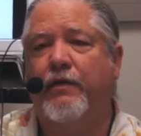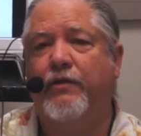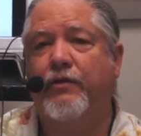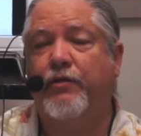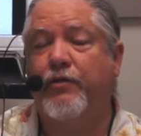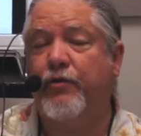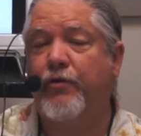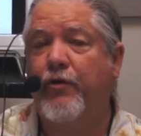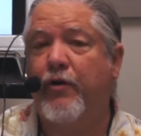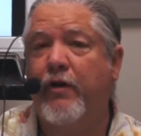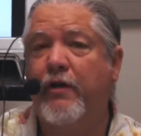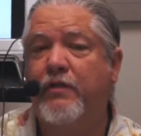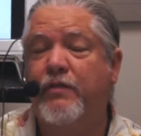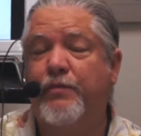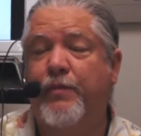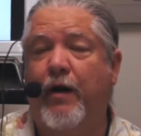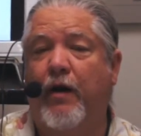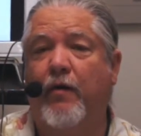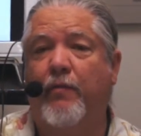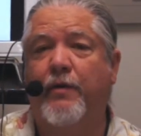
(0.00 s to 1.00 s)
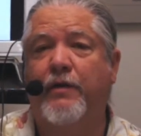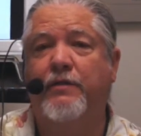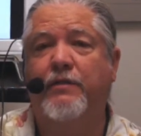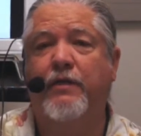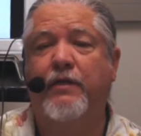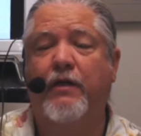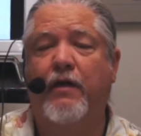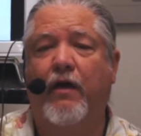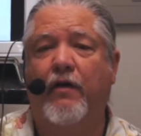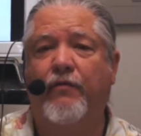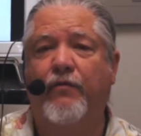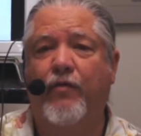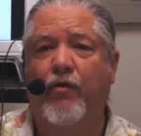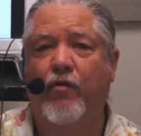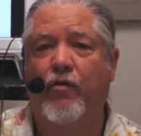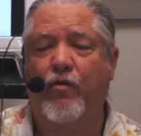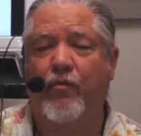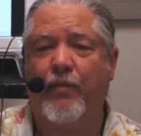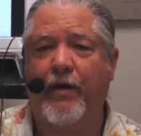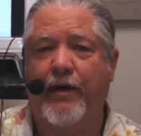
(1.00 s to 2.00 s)
to do your experiments in
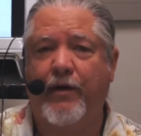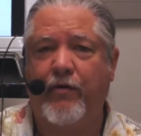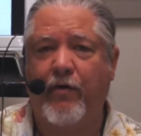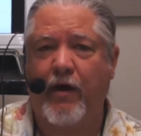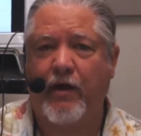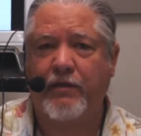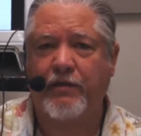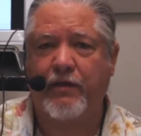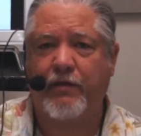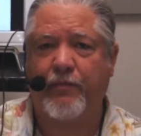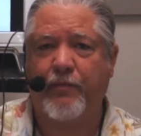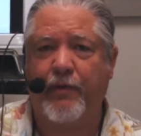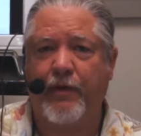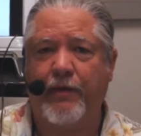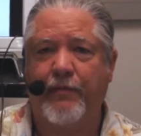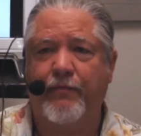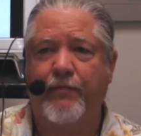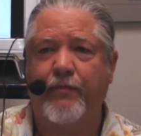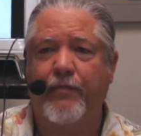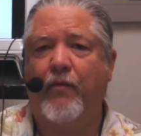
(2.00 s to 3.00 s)
confocal microscopy.